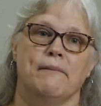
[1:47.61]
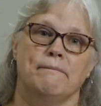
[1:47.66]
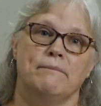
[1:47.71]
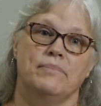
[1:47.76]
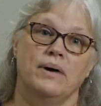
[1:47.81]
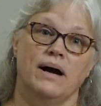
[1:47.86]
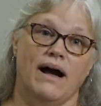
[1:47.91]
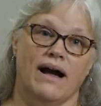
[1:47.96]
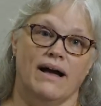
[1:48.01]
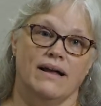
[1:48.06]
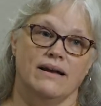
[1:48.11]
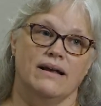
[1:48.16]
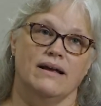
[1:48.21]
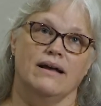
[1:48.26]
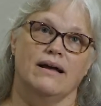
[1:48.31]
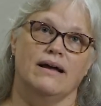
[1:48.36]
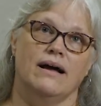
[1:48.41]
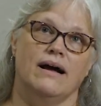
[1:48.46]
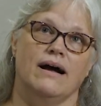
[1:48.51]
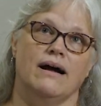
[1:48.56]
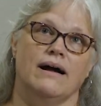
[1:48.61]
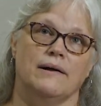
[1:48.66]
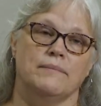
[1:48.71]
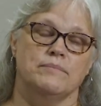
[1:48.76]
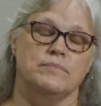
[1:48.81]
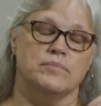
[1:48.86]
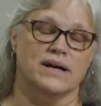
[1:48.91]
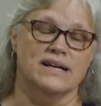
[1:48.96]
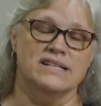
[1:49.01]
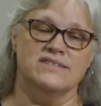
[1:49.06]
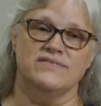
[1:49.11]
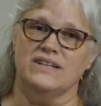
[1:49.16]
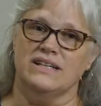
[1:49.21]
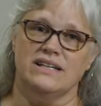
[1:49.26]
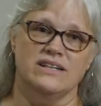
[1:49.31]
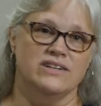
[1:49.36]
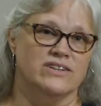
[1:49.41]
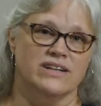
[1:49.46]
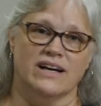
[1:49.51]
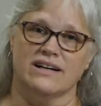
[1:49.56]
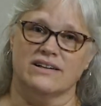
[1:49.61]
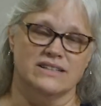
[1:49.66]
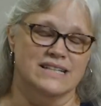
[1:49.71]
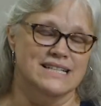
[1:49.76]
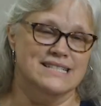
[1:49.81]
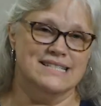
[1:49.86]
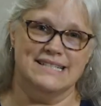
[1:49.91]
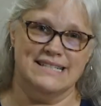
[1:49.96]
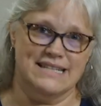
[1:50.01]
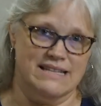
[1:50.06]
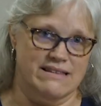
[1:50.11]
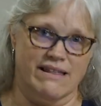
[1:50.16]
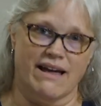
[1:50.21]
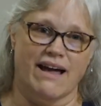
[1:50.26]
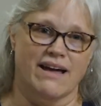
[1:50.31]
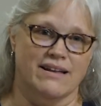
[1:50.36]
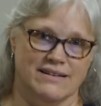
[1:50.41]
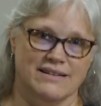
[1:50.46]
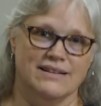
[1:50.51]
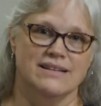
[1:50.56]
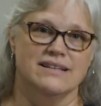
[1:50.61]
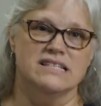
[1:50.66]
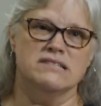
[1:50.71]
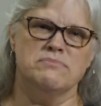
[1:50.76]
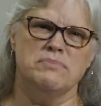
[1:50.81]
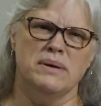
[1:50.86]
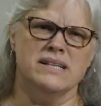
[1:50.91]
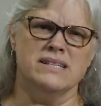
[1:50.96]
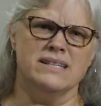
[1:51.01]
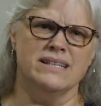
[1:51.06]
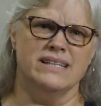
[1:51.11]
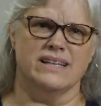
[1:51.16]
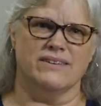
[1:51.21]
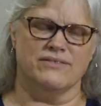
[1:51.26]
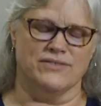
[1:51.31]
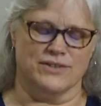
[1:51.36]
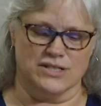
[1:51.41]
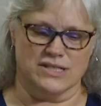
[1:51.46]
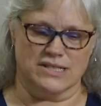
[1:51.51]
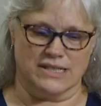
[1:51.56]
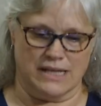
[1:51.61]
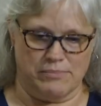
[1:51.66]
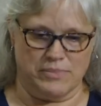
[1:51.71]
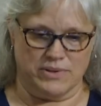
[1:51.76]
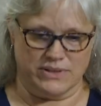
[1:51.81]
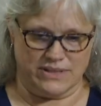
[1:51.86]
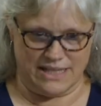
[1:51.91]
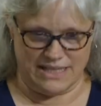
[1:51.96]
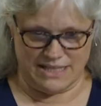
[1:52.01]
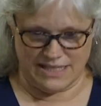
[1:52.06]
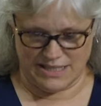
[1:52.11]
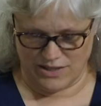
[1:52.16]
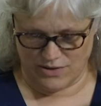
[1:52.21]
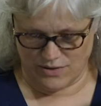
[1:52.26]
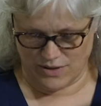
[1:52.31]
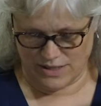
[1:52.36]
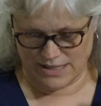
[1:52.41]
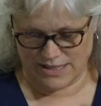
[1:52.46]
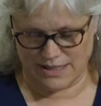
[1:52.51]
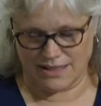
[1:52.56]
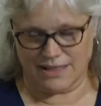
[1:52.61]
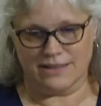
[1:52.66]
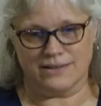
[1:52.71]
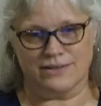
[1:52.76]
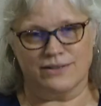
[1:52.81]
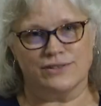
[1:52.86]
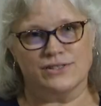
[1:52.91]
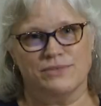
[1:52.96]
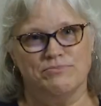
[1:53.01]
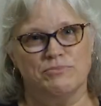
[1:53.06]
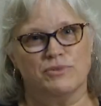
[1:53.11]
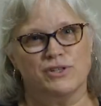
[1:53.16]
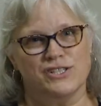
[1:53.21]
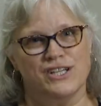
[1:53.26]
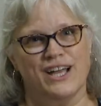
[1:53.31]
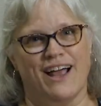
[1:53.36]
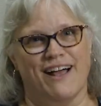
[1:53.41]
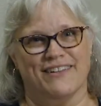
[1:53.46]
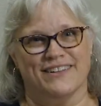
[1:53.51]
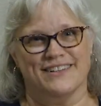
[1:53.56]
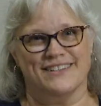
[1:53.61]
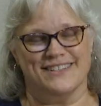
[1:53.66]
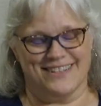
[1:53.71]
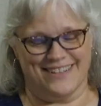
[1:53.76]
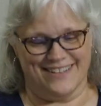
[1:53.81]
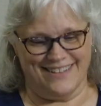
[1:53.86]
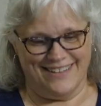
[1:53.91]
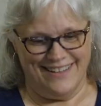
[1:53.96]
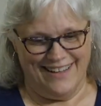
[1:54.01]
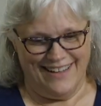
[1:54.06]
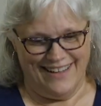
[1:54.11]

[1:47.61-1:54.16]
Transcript: But breastfeeding, you're not going to see that, especially the first couple days. So it's a little more challenging.